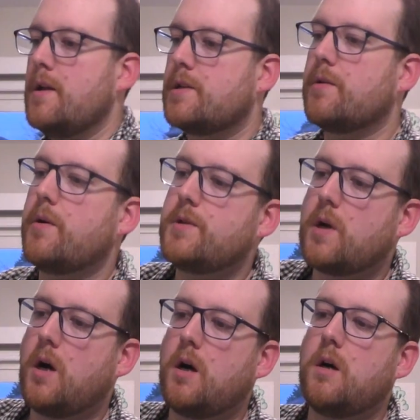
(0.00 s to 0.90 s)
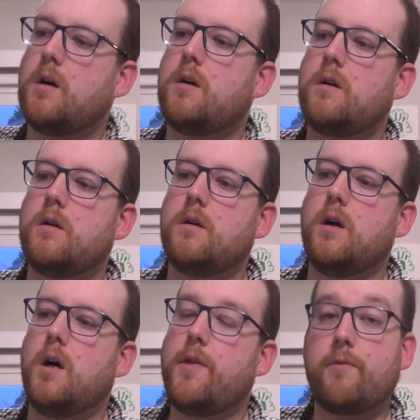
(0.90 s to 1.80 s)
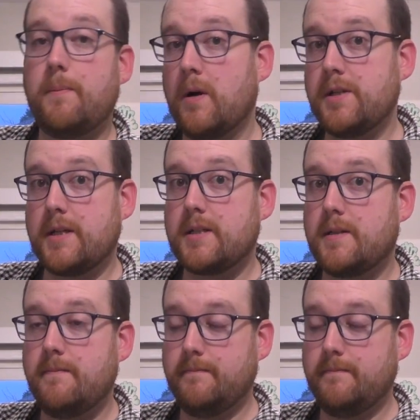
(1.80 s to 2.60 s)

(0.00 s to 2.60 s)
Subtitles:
So those are 3 projects.